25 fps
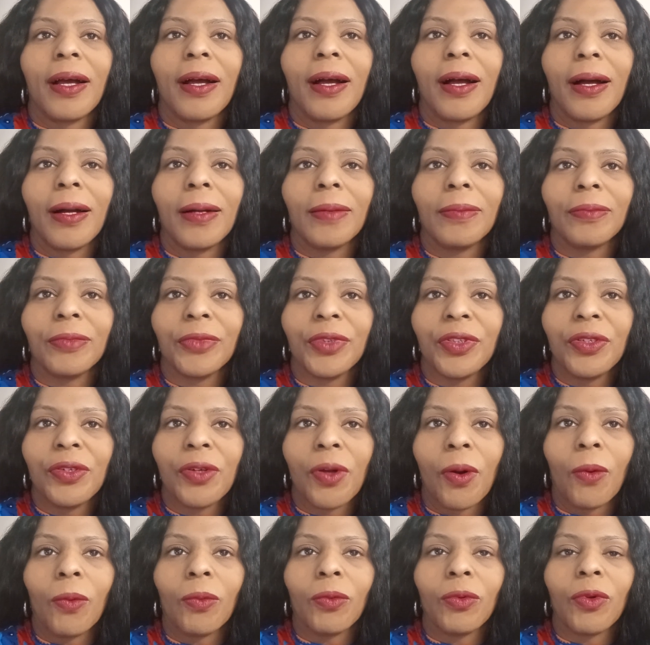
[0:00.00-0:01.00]

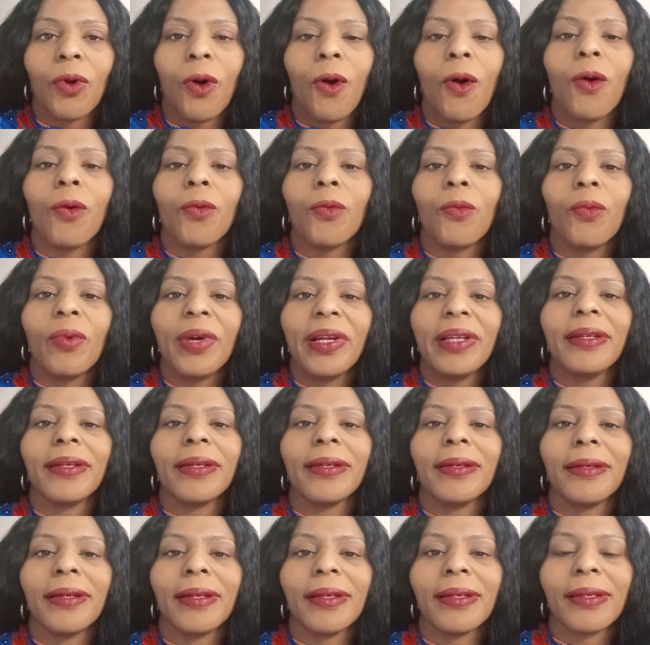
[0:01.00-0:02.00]

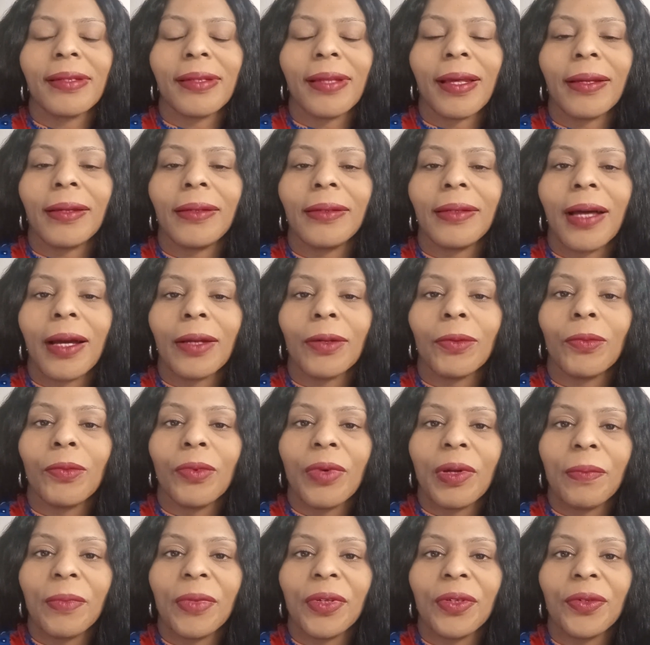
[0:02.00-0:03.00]
long-windedness that a lot of
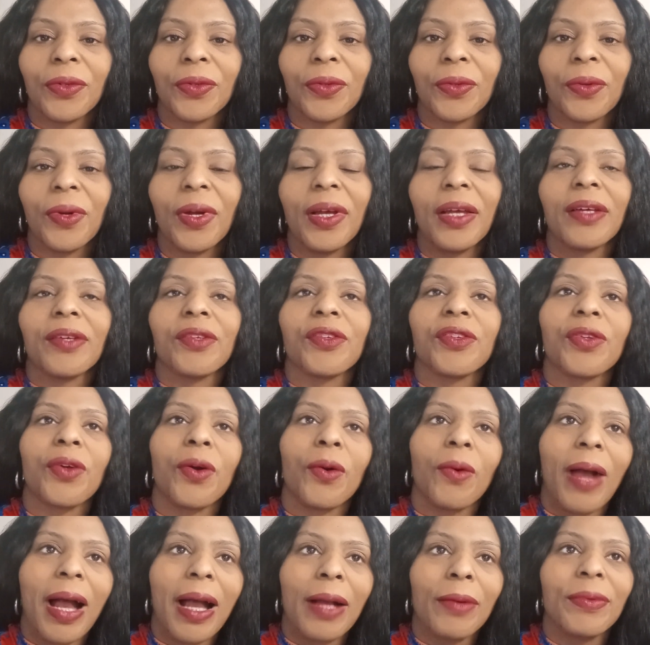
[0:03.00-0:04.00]
women do.
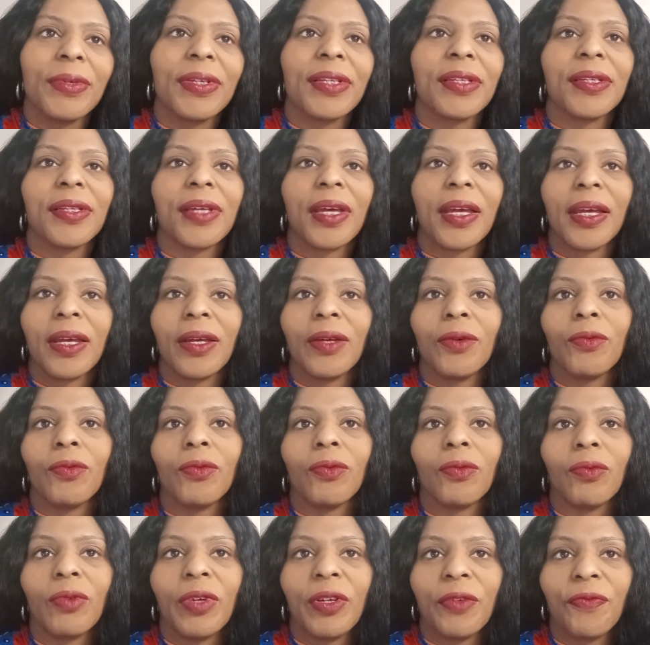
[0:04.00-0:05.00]
So I would say
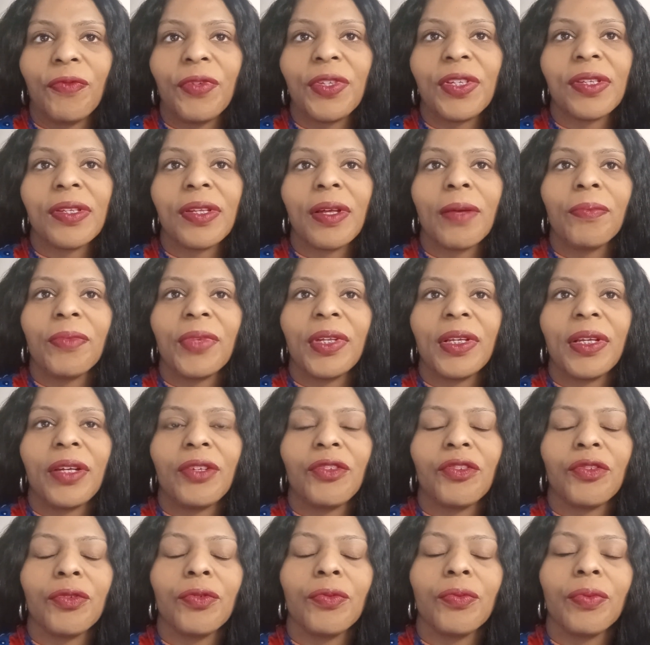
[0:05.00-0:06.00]
if it's something
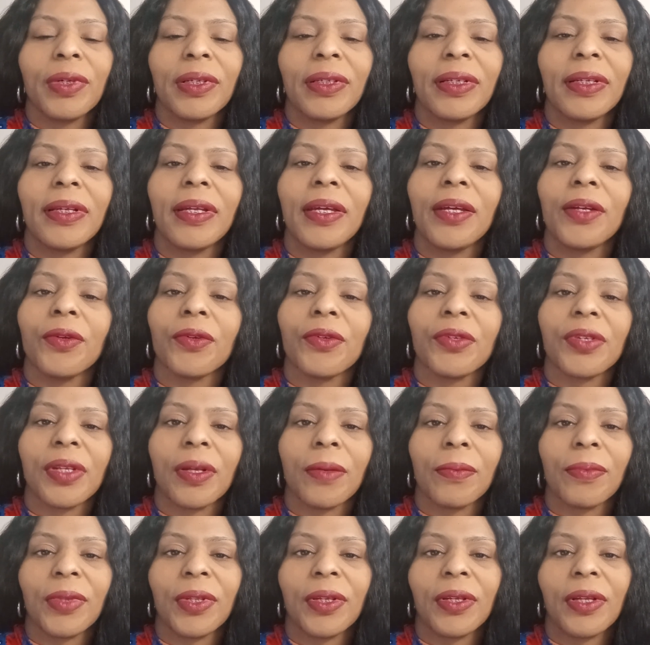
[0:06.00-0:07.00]
that you really need or
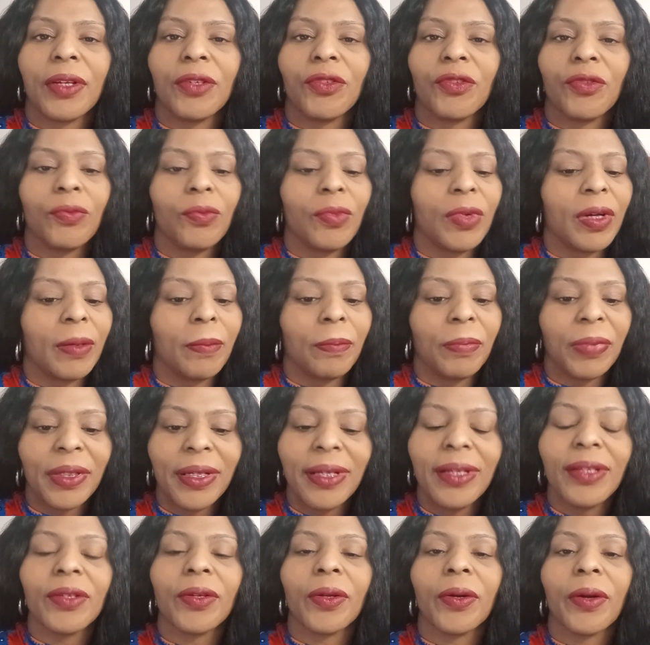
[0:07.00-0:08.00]
something that you want,
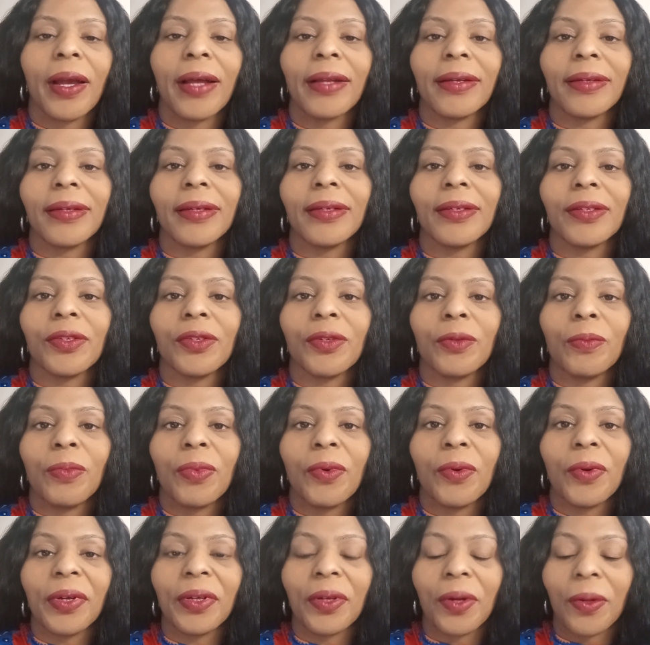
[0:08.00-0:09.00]
please learn how to get to the
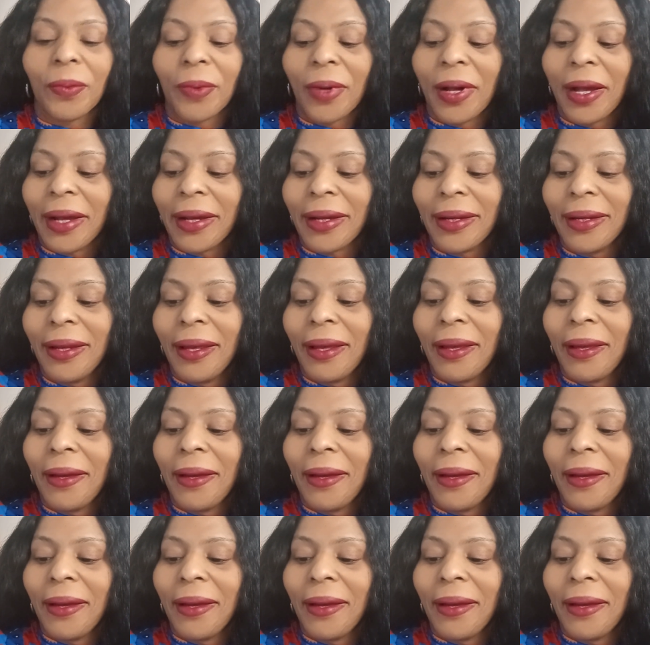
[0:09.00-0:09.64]
point, all right?